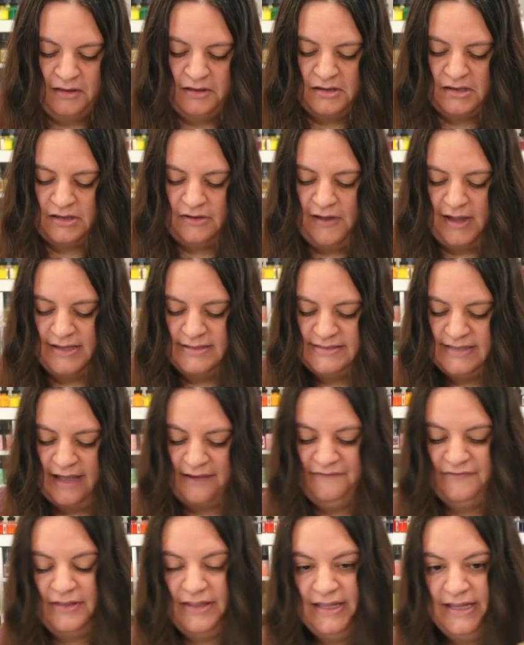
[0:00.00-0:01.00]
So I
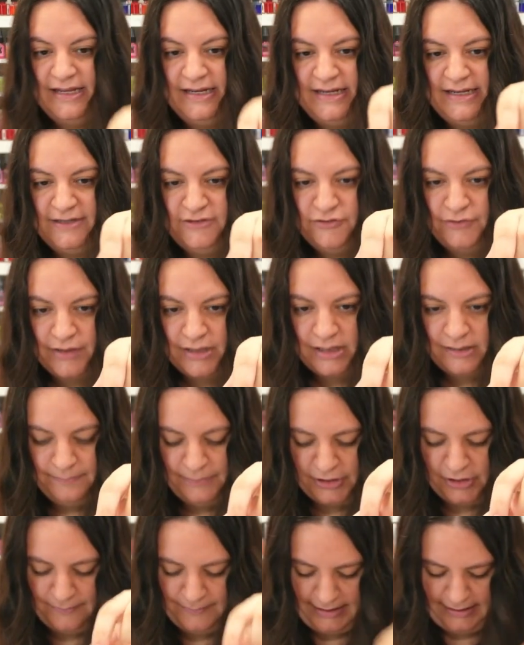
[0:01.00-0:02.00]
definitely need to
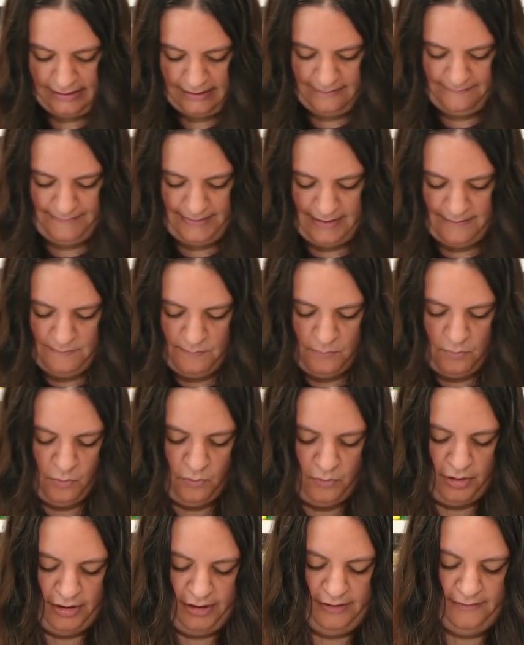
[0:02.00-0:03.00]
experiment a bit
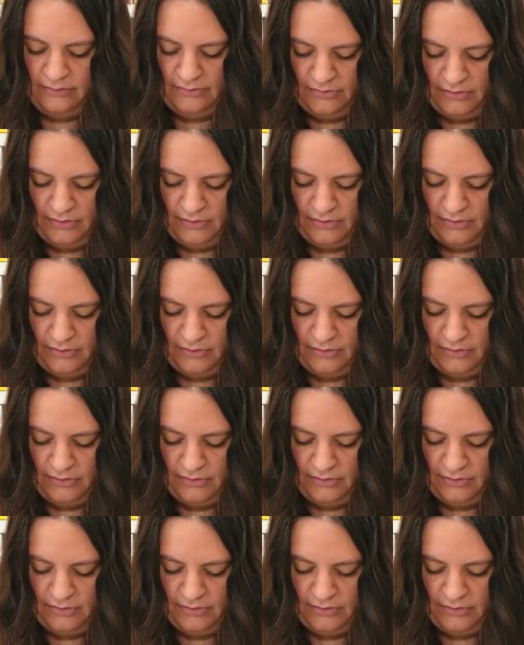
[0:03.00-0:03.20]
more.